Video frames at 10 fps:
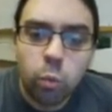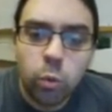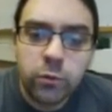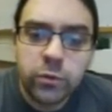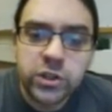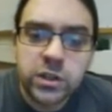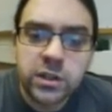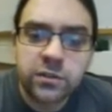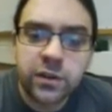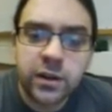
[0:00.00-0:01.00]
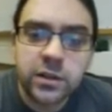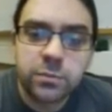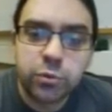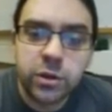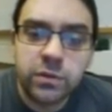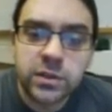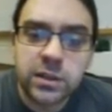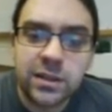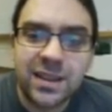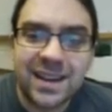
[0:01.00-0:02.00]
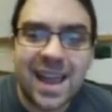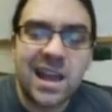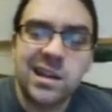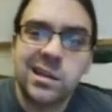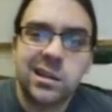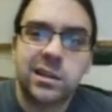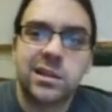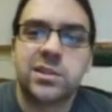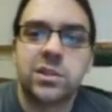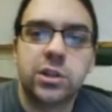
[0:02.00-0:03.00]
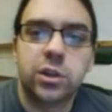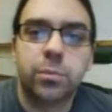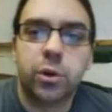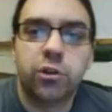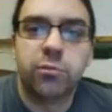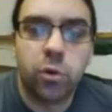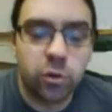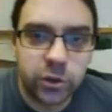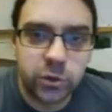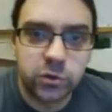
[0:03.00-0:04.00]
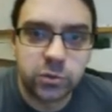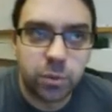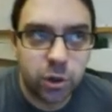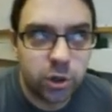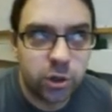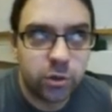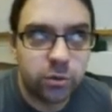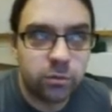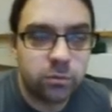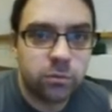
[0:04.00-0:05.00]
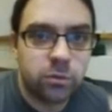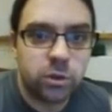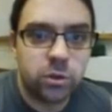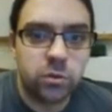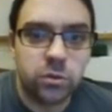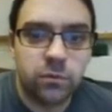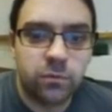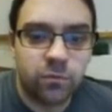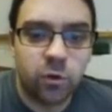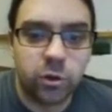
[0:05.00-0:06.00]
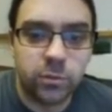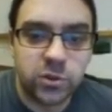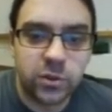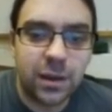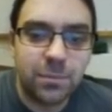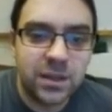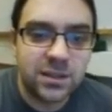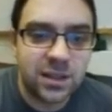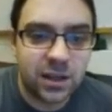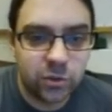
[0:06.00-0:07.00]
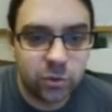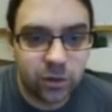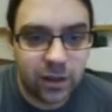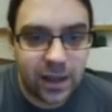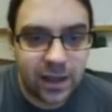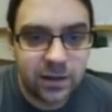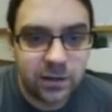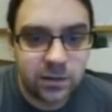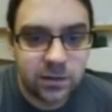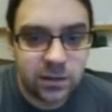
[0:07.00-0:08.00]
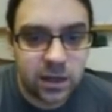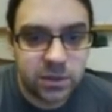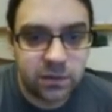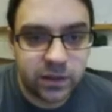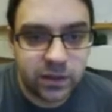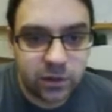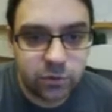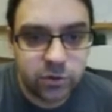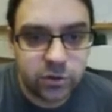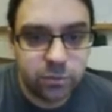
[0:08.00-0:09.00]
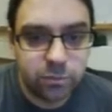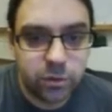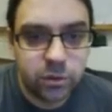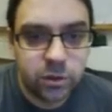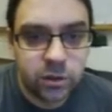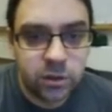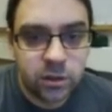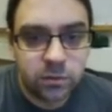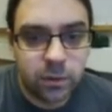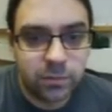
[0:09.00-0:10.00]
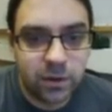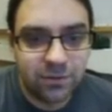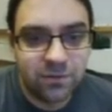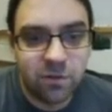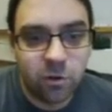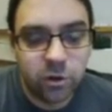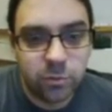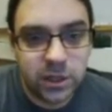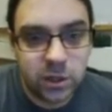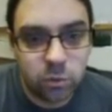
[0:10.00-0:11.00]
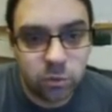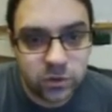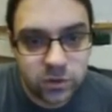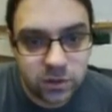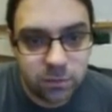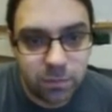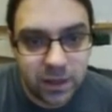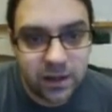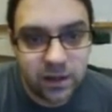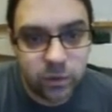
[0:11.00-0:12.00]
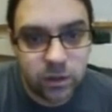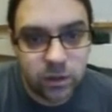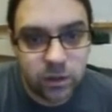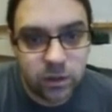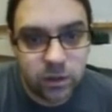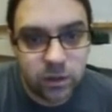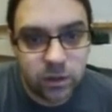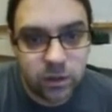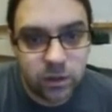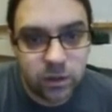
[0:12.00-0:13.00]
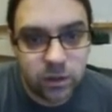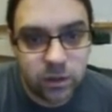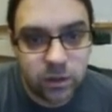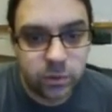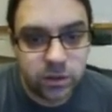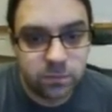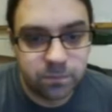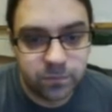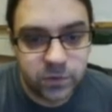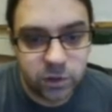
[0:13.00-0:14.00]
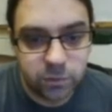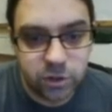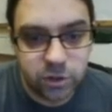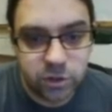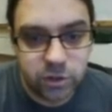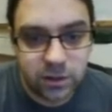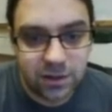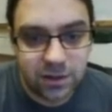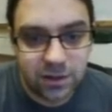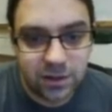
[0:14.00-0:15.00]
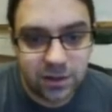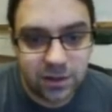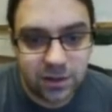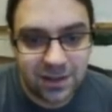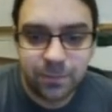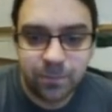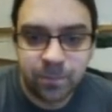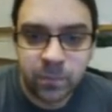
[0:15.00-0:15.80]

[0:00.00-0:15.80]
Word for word: We originally defined previously that n is the number of molecules per unit volume. So that means that whole n times Avogadro's number divided by volume equals the big N that we had previously. So we can substitute that into there.